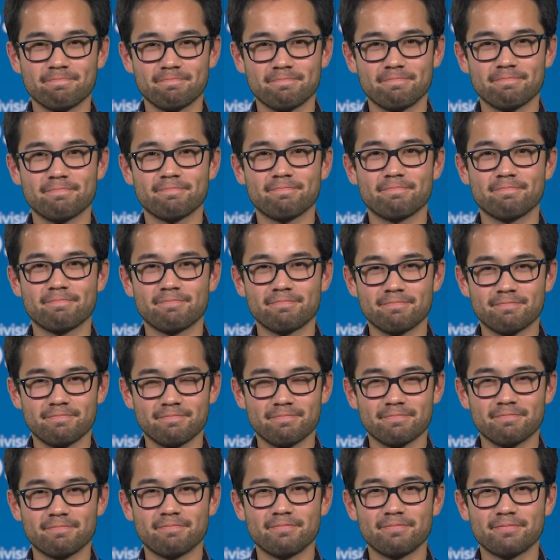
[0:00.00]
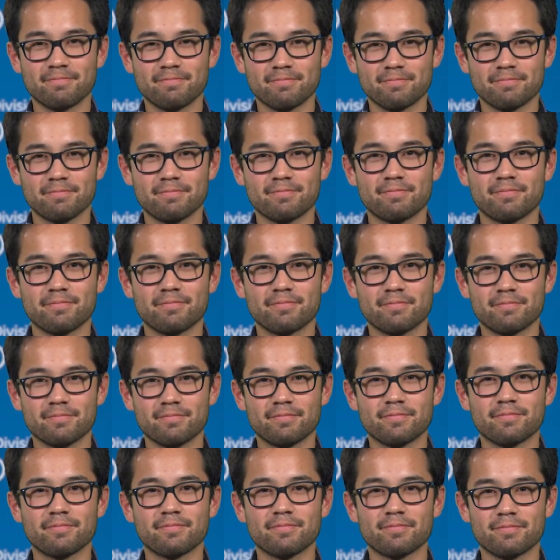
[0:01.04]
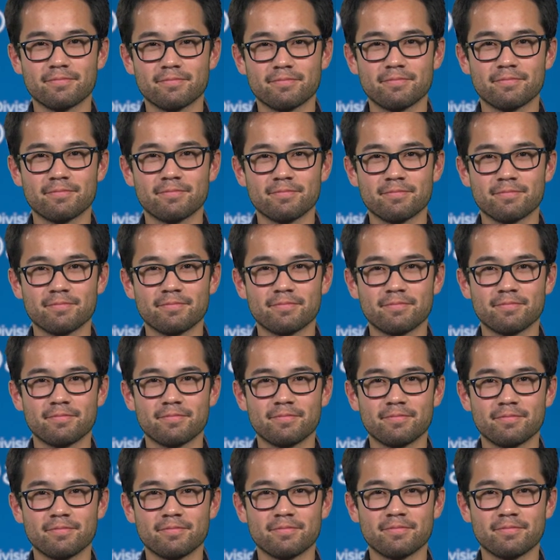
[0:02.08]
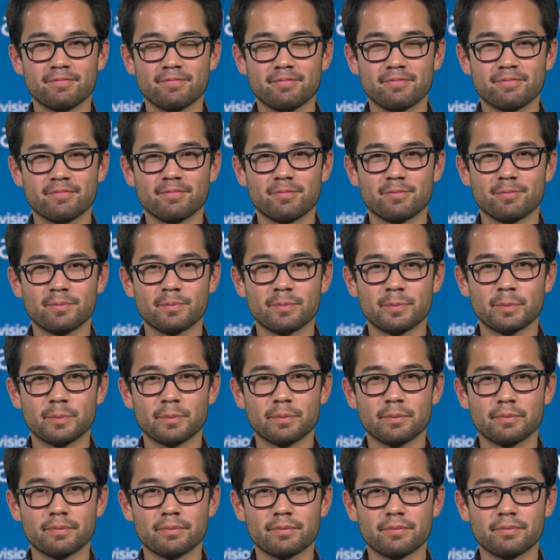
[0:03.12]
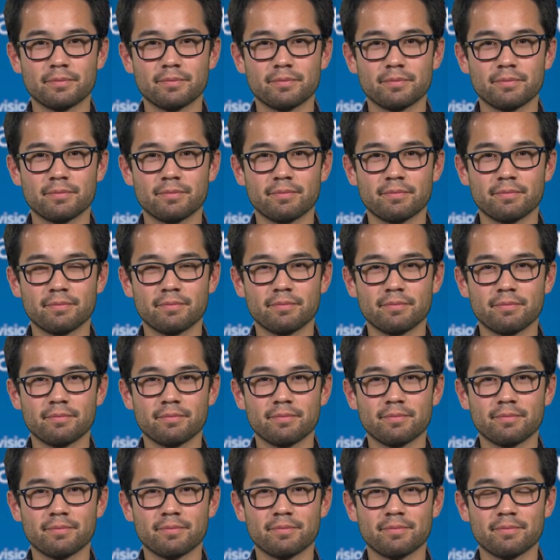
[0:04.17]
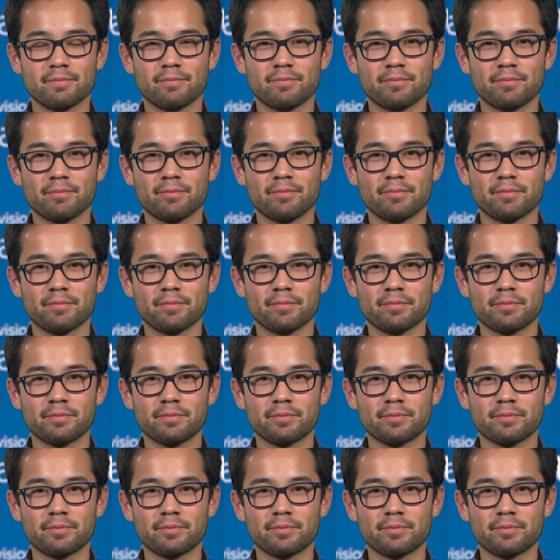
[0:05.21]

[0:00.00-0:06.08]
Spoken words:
No words are spoken by the person on screen.